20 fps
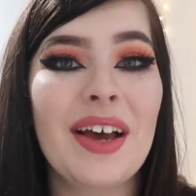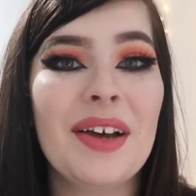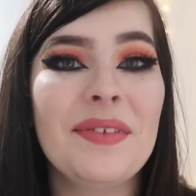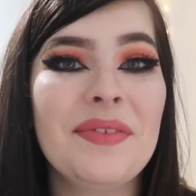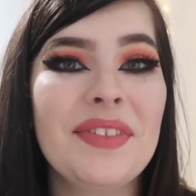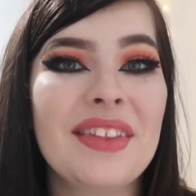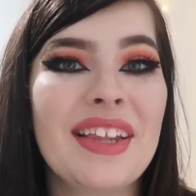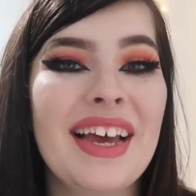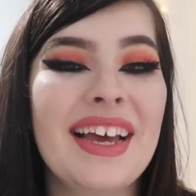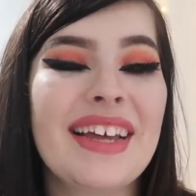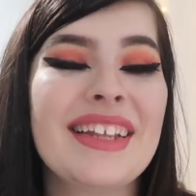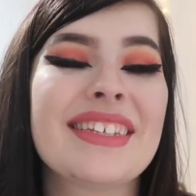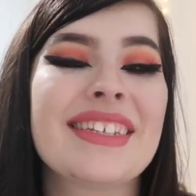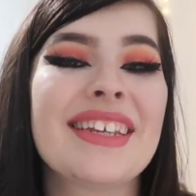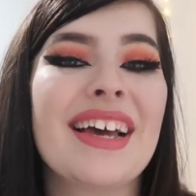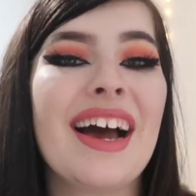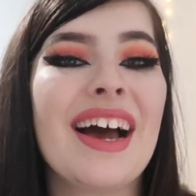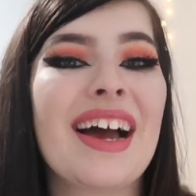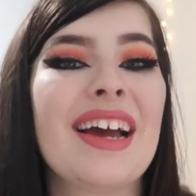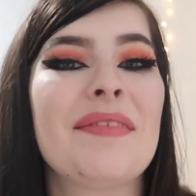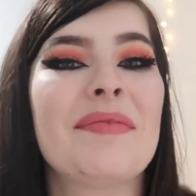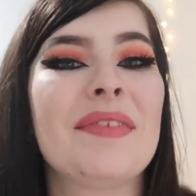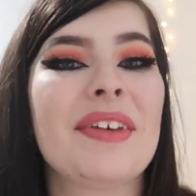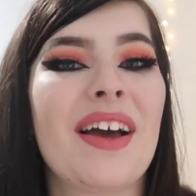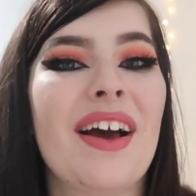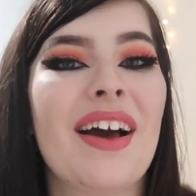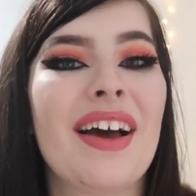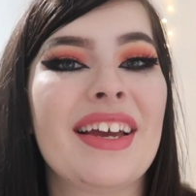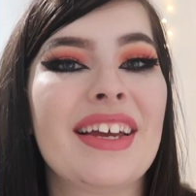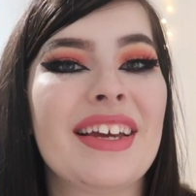Other than that, I've been
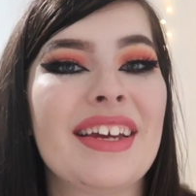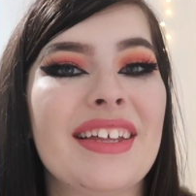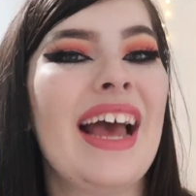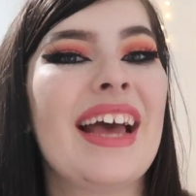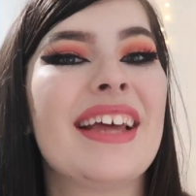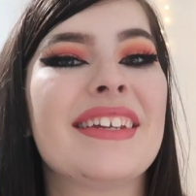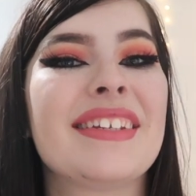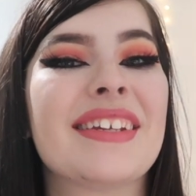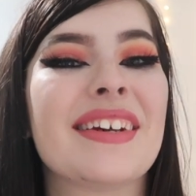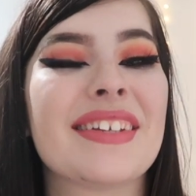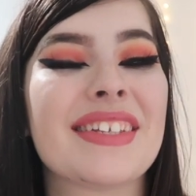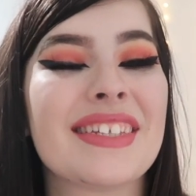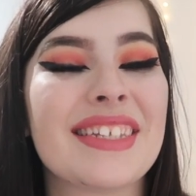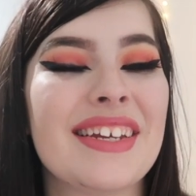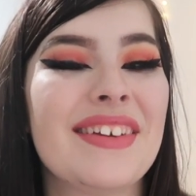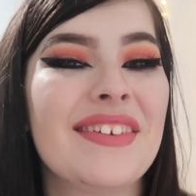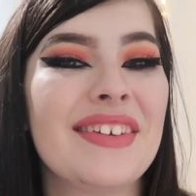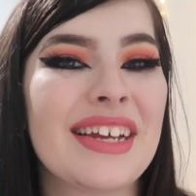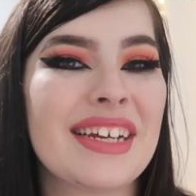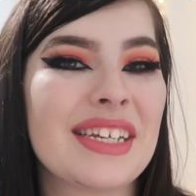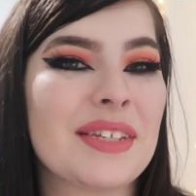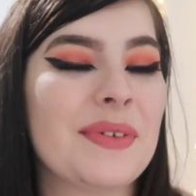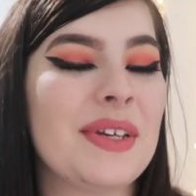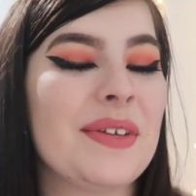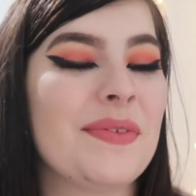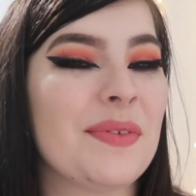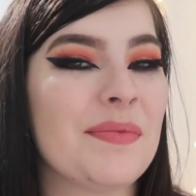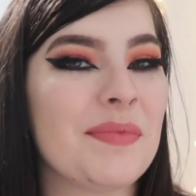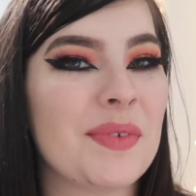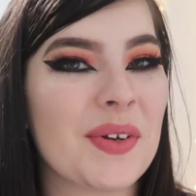Gaia and I'll see you next week
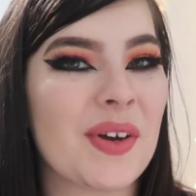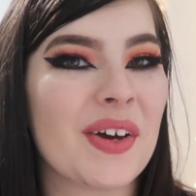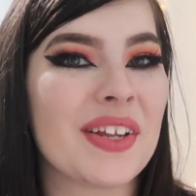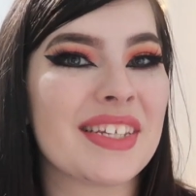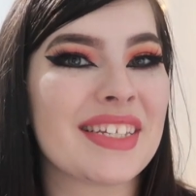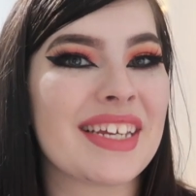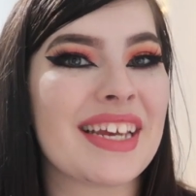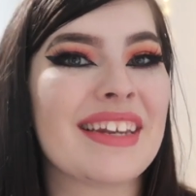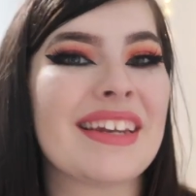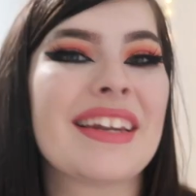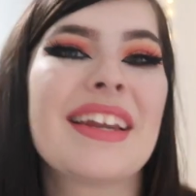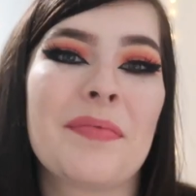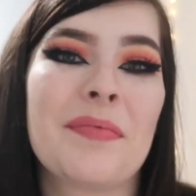for more content.